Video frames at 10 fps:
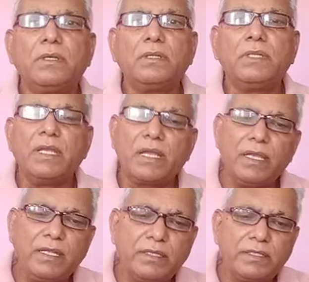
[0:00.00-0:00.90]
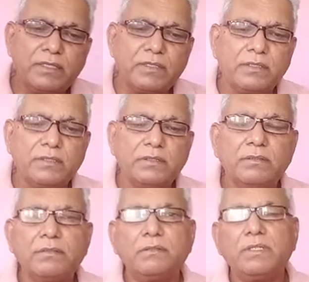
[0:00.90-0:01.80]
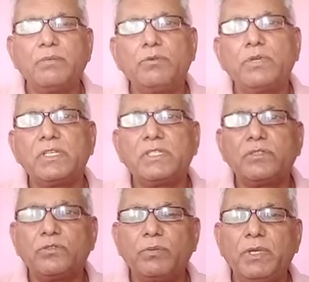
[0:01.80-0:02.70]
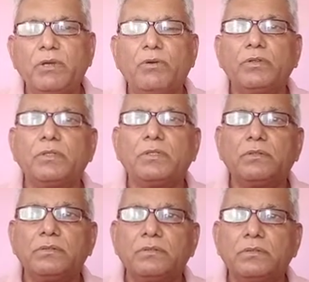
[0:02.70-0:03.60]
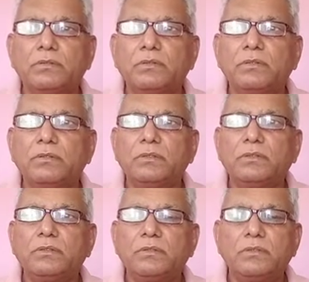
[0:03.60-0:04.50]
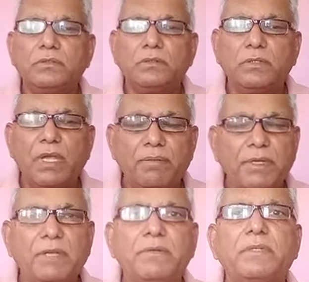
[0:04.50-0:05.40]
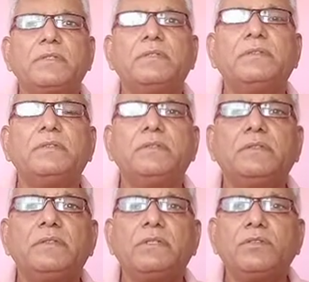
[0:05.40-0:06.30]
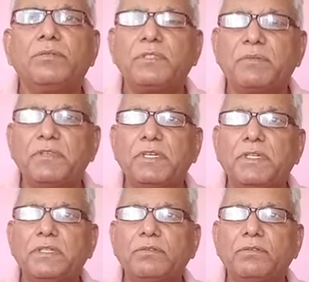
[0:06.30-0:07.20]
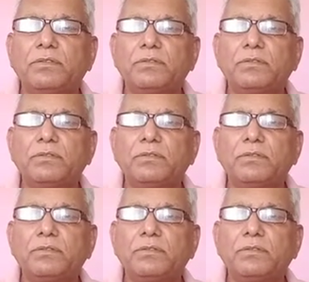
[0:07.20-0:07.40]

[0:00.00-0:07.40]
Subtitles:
then again this WS is to be on the affidavit to be submitted in the court.